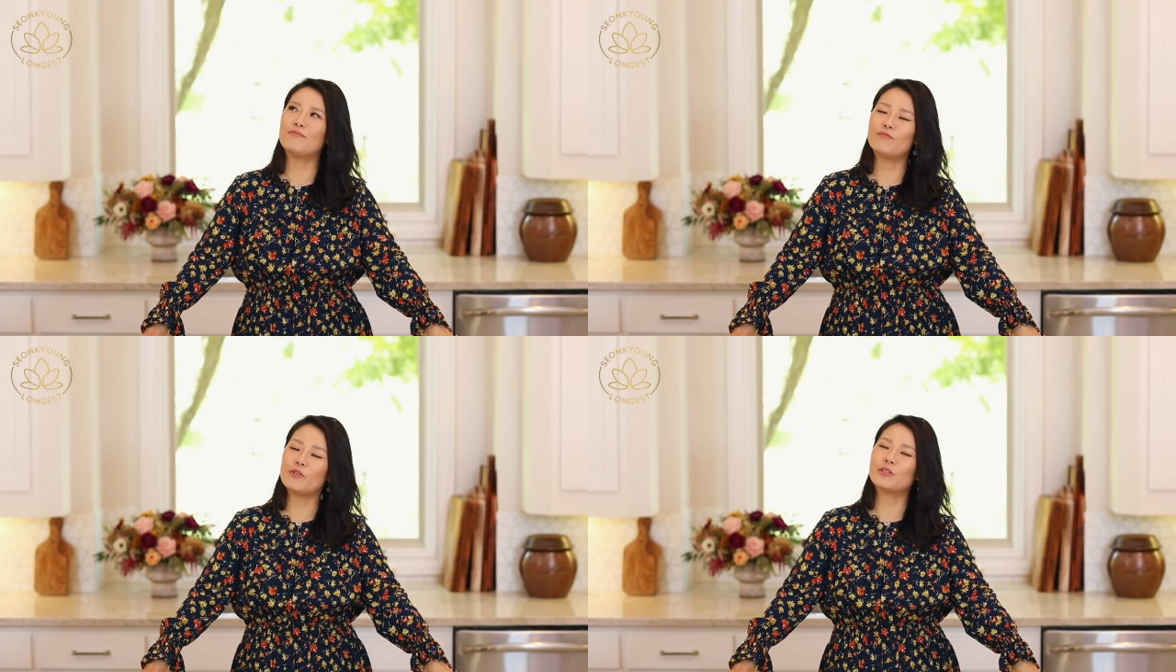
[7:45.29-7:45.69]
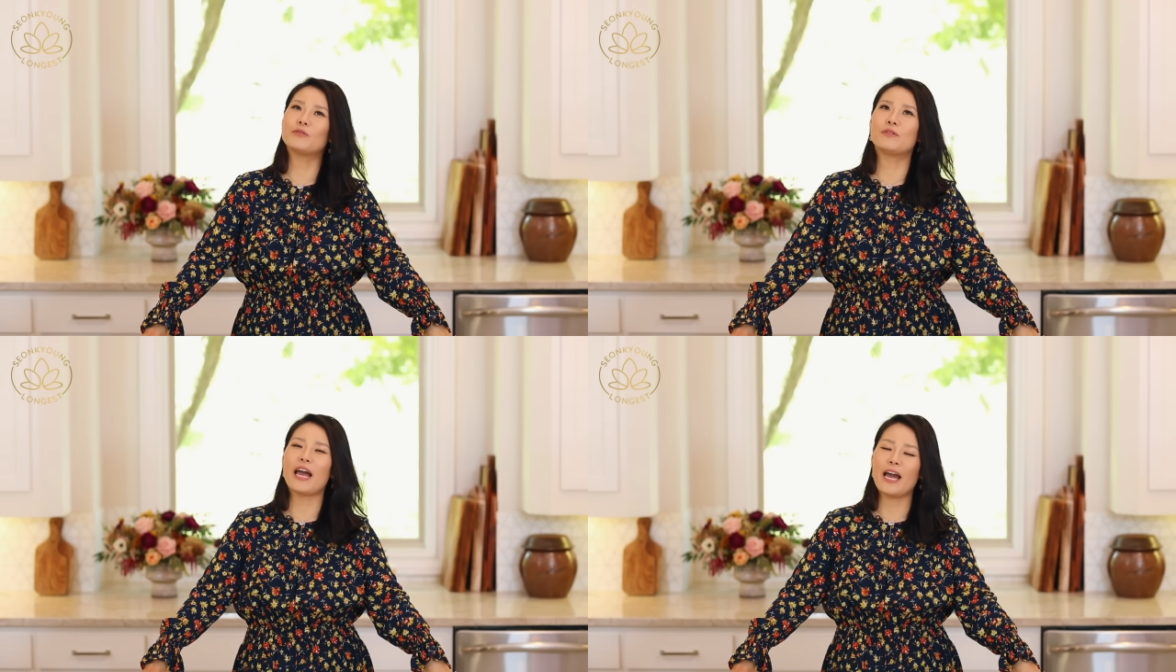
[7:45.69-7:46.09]
one
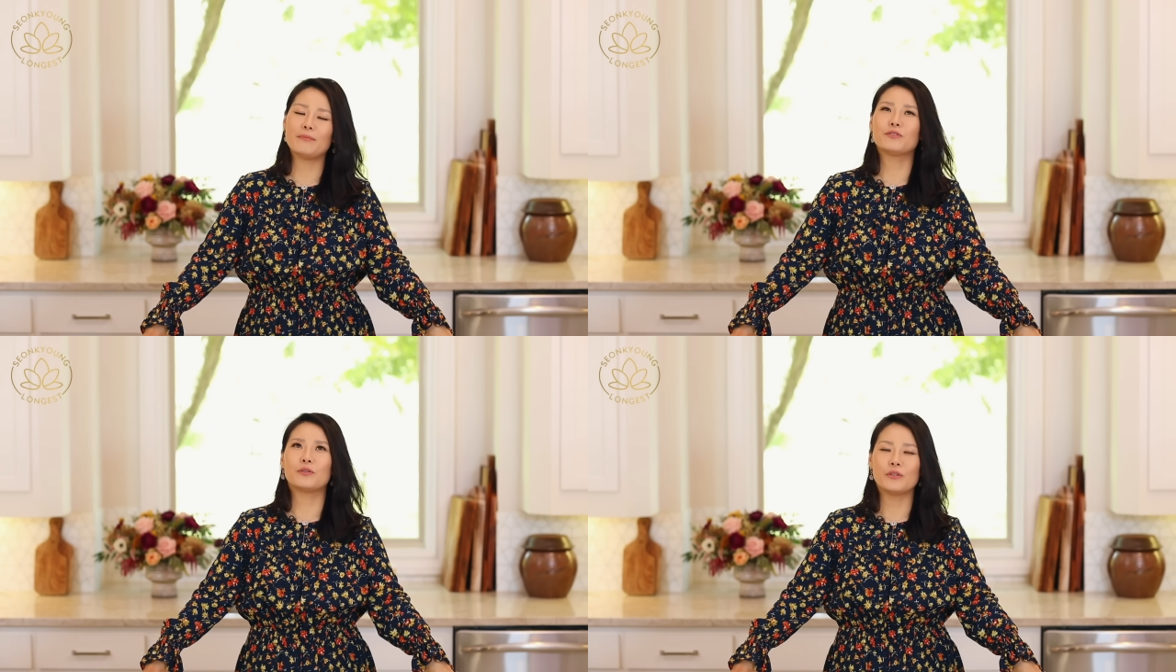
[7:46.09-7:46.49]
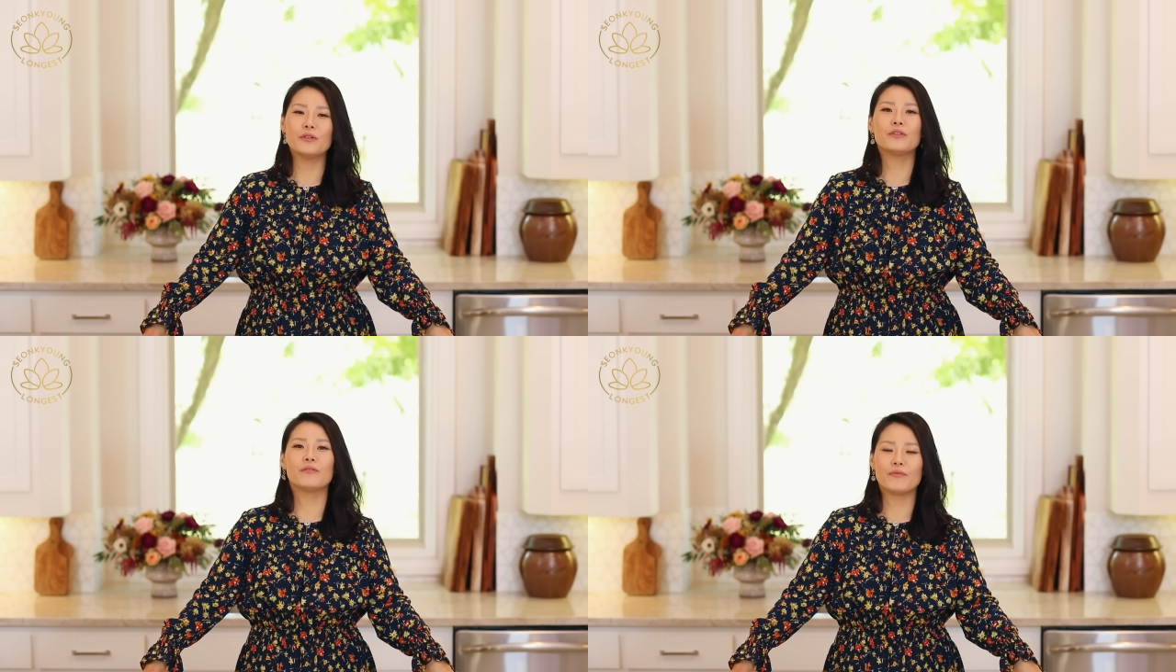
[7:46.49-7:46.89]
of my
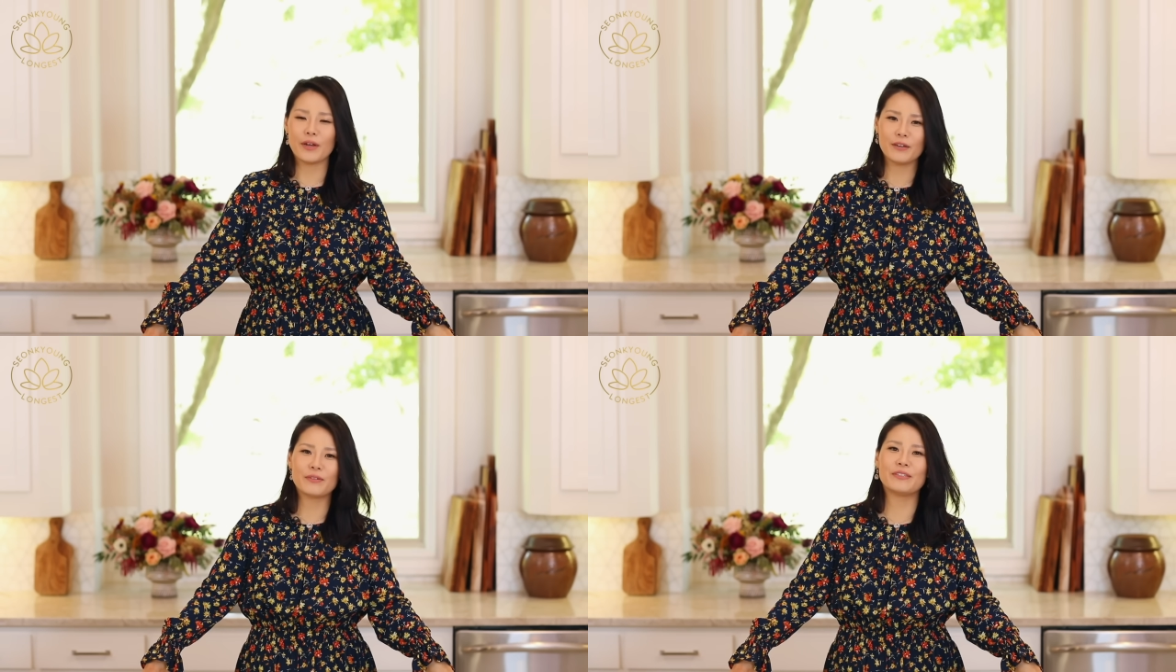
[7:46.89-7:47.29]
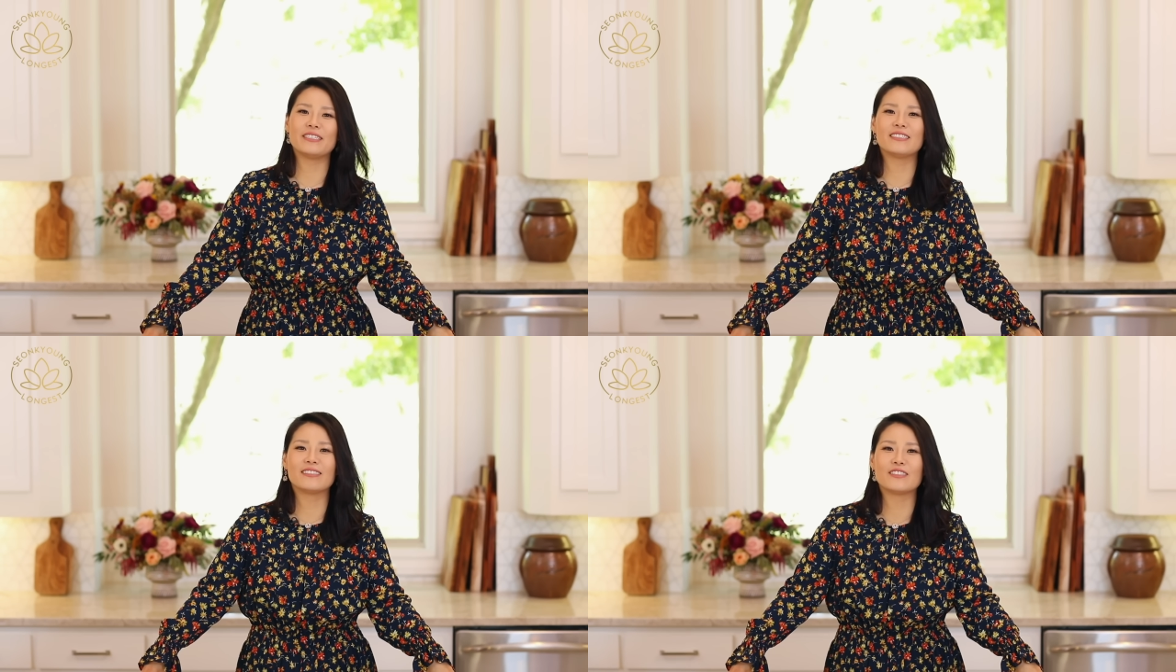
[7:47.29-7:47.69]
absolute
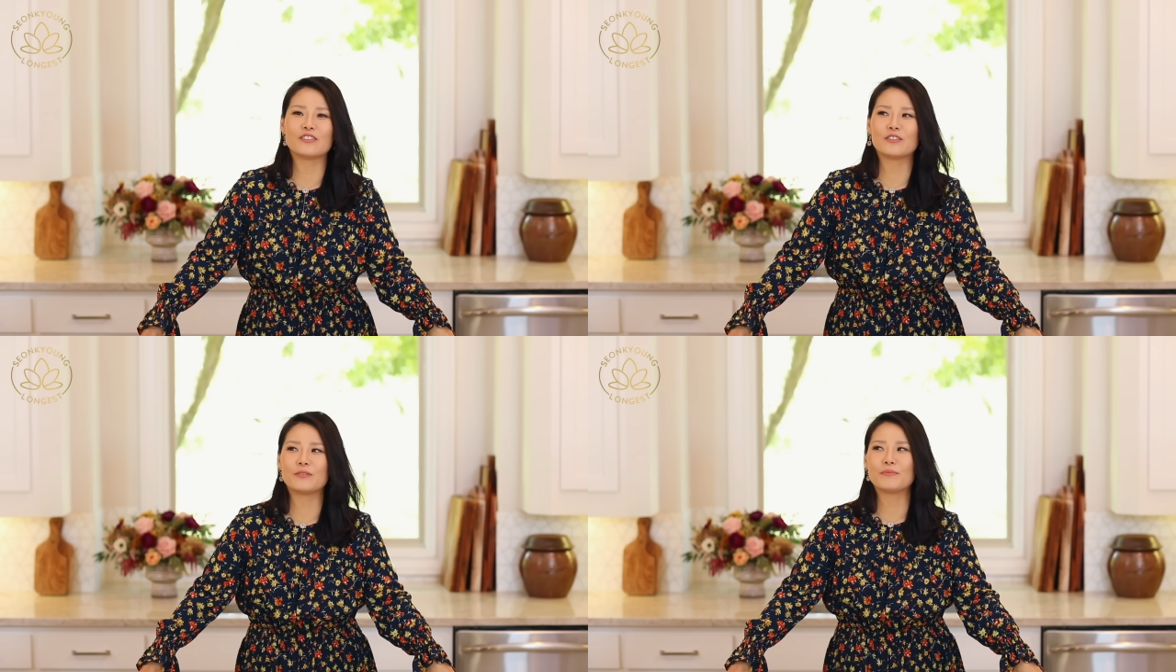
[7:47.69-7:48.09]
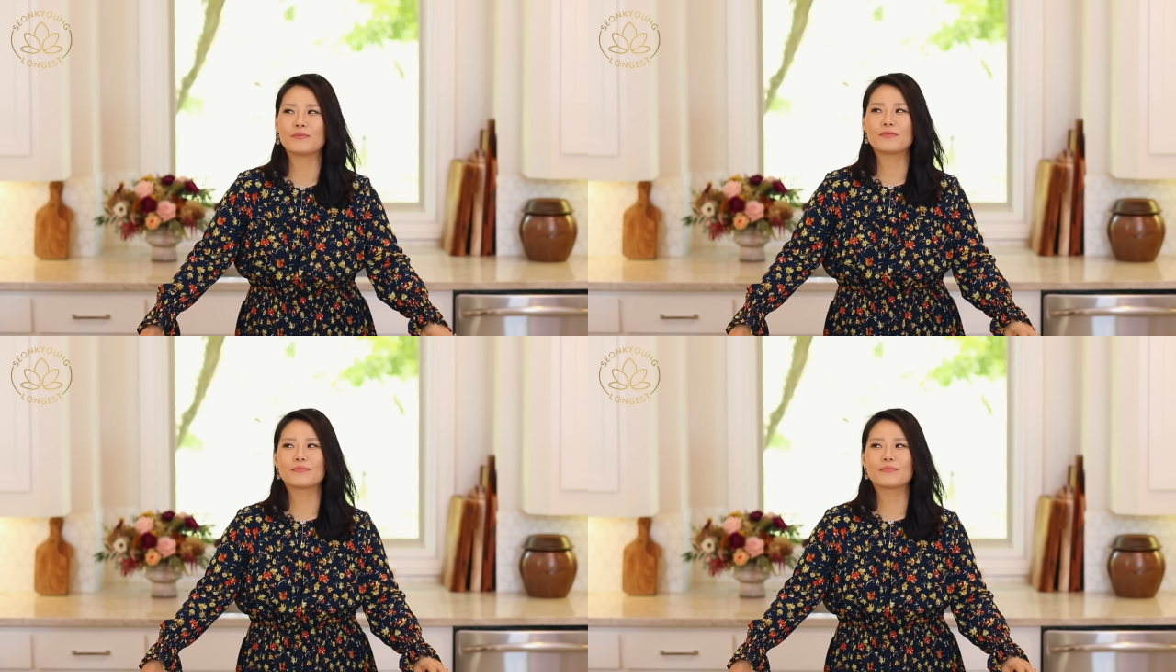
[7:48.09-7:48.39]
favorite soups.